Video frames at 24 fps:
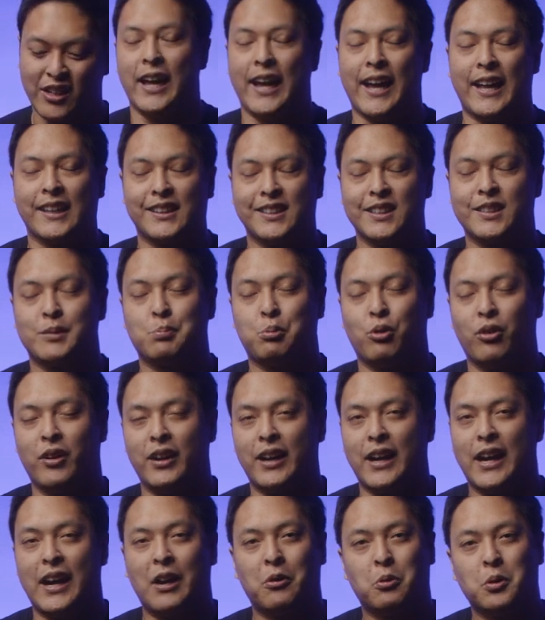At this
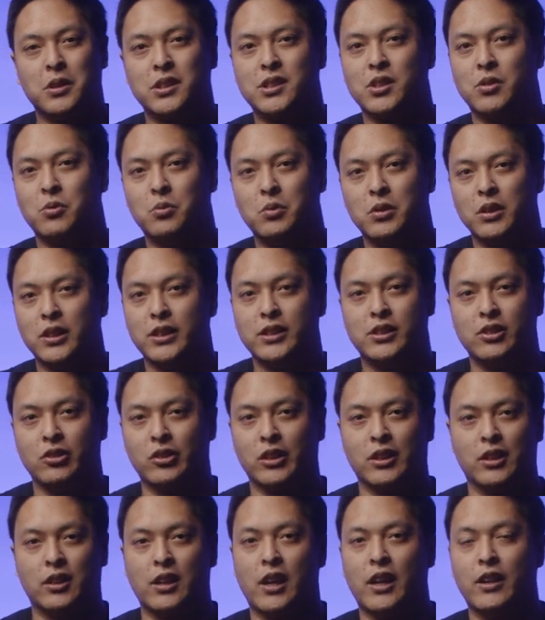point, I wasn't really
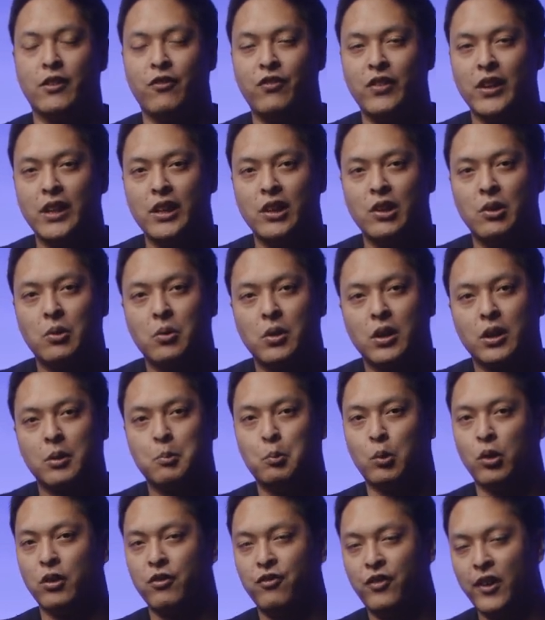doing a lot of video work,
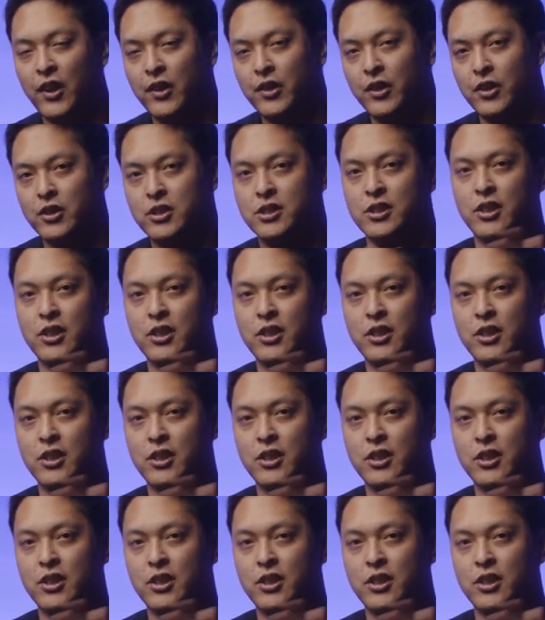more photos.